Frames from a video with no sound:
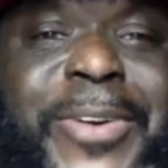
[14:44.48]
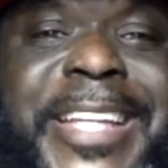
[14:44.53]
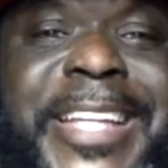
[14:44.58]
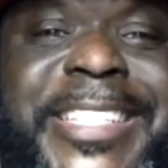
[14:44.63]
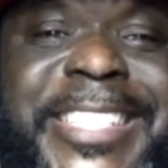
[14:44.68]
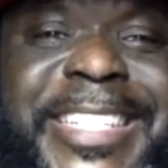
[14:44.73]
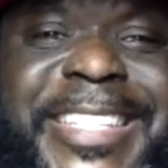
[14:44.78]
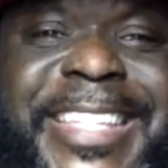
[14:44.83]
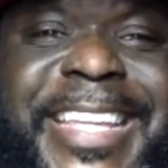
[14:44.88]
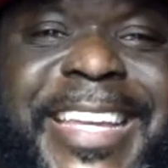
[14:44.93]
the
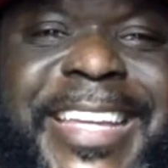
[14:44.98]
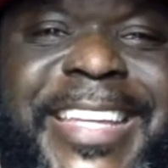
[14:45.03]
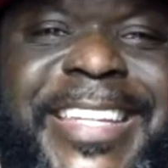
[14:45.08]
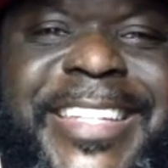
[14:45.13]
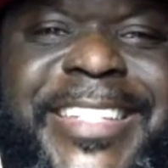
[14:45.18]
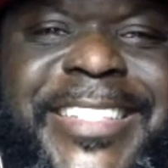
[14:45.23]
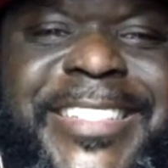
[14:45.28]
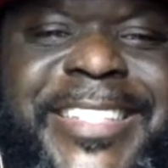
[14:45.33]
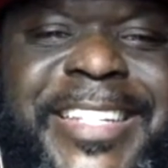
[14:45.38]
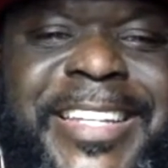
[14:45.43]
crazy
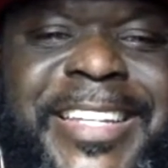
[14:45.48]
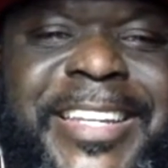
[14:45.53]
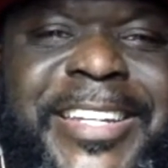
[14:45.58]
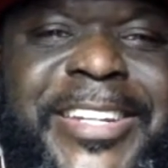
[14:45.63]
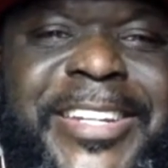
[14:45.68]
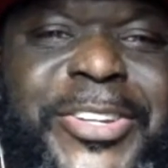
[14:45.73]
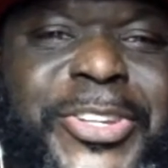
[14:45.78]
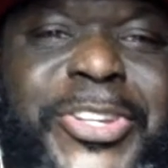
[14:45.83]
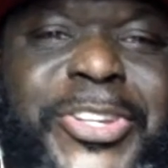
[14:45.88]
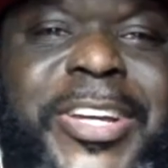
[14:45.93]
thing is
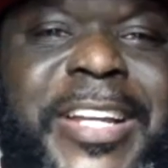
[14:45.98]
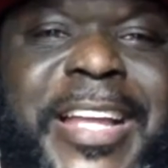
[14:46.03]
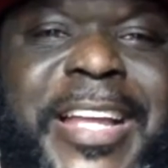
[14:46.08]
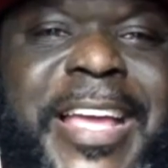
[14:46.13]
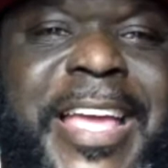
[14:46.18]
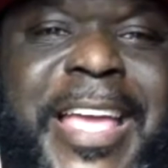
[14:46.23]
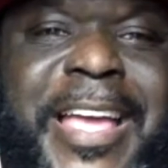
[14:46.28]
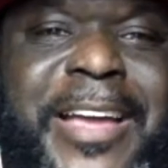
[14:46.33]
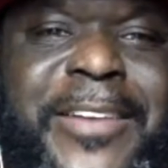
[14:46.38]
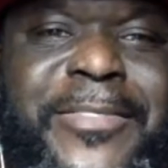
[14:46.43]
you know you're going
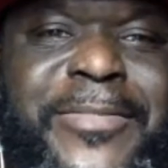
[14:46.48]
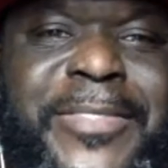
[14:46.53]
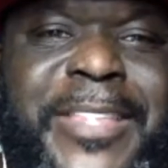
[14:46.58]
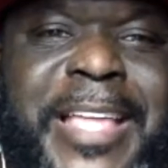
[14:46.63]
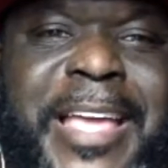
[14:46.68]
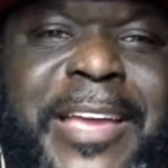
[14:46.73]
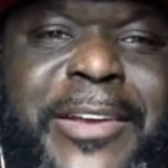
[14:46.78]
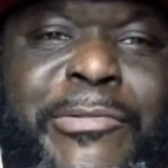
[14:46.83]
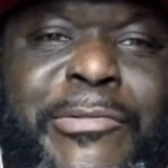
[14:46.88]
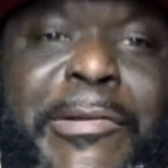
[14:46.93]
to have
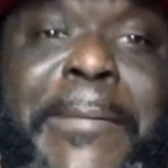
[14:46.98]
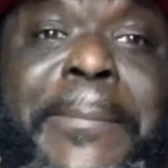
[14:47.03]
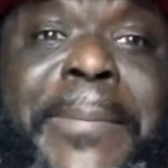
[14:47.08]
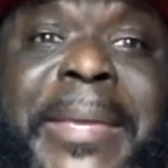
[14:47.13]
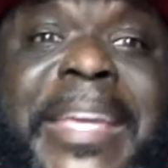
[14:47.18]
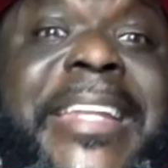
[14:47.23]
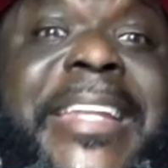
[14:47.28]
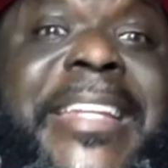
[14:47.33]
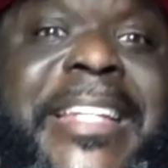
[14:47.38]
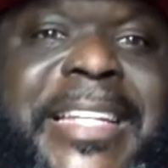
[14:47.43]
that
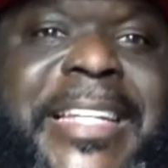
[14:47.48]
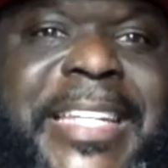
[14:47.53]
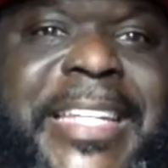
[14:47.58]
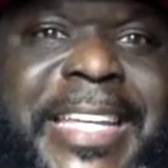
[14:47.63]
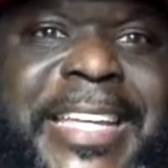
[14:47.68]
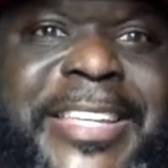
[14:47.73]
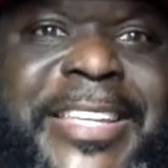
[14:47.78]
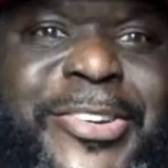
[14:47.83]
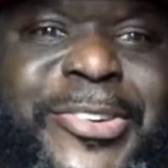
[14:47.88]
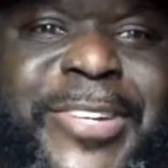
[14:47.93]
repeatedly
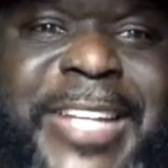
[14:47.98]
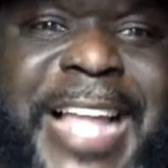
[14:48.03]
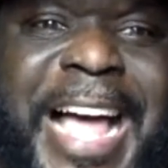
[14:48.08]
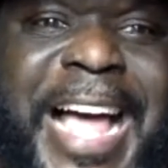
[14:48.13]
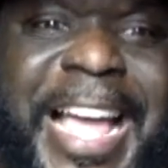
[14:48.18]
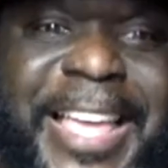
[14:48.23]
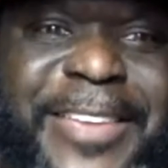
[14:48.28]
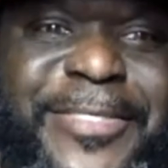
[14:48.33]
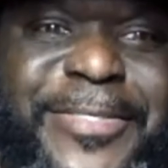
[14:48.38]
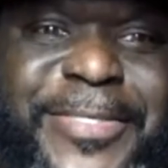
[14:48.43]
in your
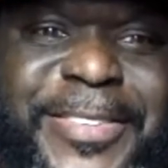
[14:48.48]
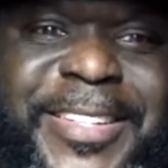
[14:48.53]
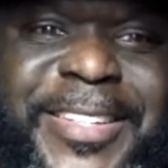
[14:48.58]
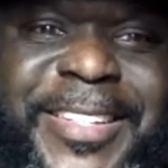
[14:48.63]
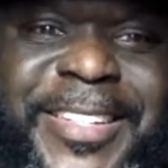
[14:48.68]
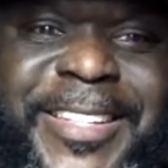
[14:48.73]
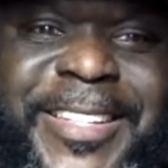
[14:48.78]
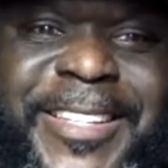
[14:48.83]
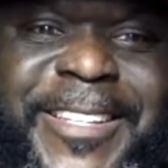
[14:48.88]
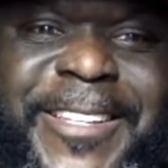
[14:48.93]
life
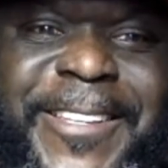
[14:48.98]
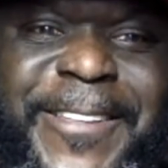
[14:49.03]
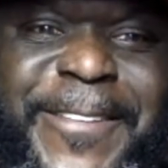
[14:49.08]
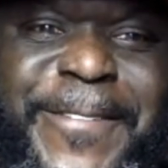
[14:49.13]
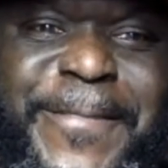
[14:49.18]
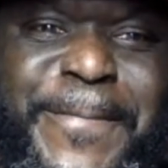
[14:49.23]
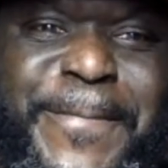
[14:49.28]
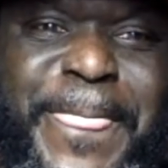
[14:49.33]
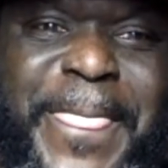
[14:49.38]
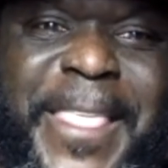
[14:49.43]
yeah
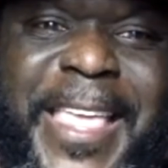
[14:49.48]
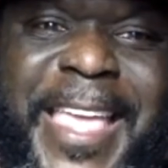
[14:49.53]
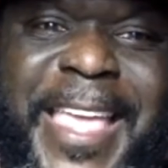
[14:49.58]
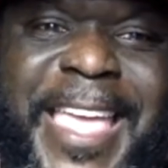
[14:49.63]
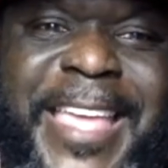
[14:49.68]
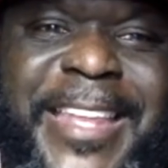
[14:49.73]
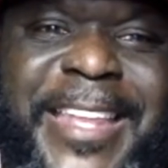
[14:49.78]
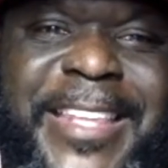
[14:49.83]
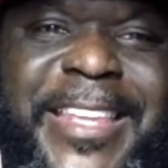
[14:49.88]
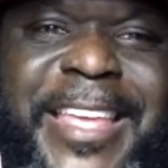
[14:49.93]

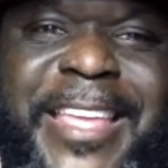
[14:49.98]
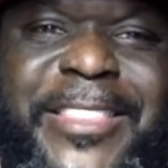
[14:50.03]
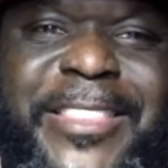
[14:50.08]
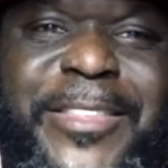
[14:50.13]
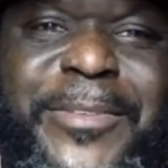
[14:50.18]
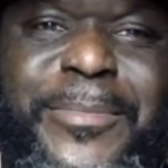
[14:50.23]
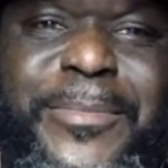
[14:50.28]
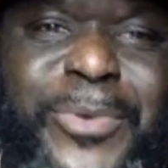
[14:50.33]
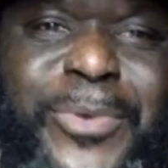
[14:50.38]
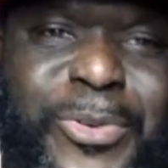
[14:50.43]
and
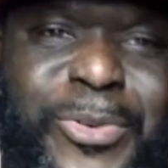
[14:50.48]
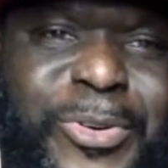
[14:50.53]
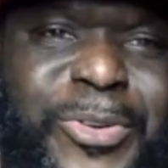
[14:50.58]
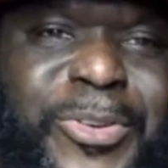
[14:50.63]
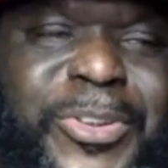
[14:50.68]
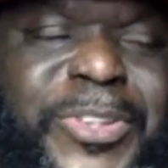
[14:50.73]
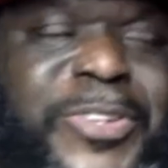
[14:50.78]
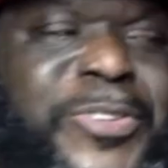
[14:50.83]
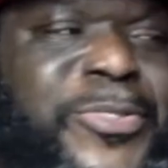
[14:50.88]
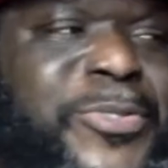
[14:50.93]
and the
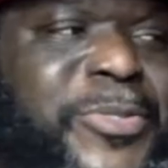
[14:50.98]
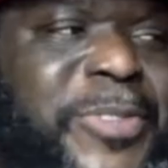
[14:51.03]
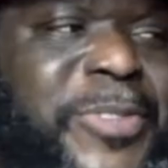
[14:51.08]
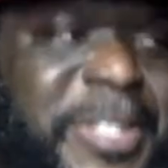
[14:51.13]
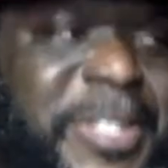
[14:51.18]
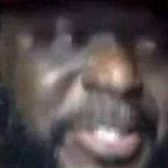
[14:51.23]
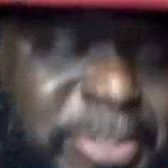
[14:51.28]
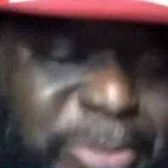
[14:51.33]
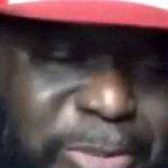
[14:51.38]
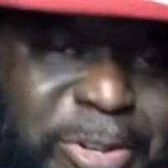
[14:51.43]
more
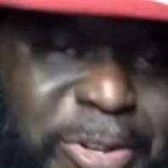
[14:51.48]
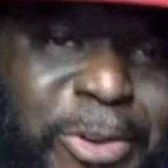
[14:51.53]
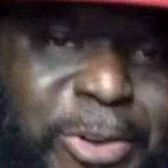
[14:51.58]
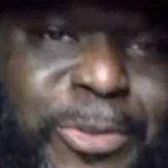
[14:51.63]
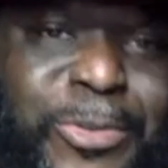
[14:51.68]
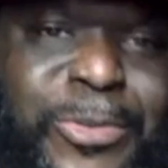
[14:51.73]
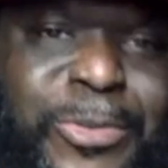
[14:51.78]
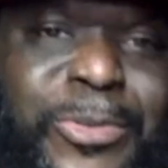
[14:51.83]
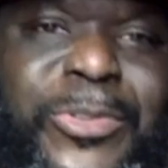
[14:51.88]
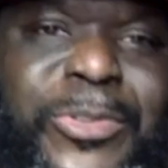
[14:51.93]
you you
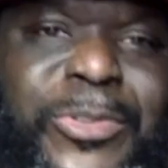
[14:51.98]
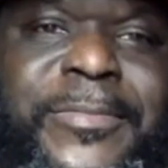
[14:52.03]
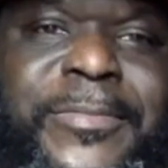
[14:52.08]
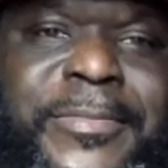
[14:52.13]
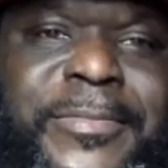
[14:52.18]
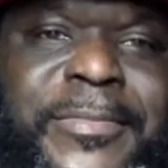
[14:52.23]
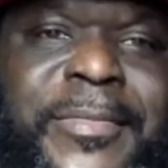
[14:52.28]
grow